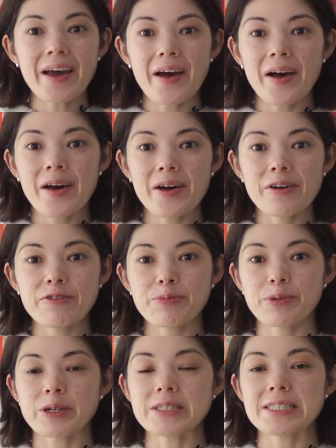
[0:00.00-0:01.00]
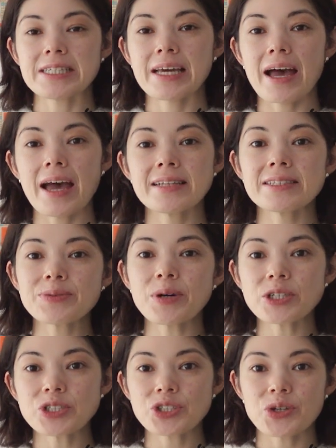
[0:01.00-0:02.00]
of printing, I did
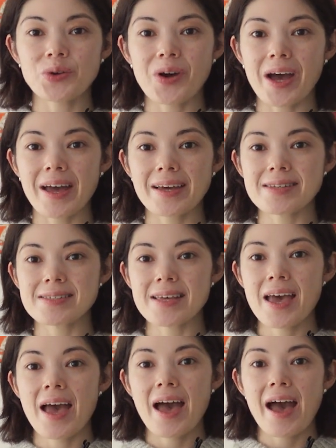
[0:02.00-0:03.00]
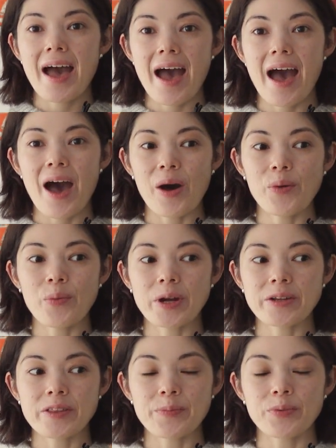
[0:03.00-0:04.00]
want to show you guys how
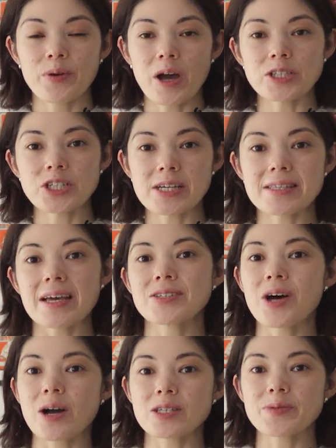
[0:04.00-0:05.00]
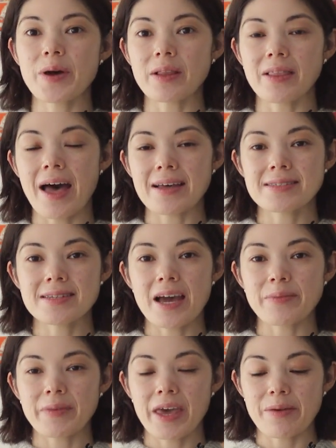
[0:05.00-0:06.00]
one of the projects I talked about last
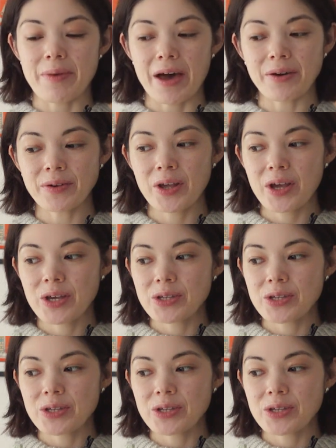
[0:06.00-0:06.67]
time came out.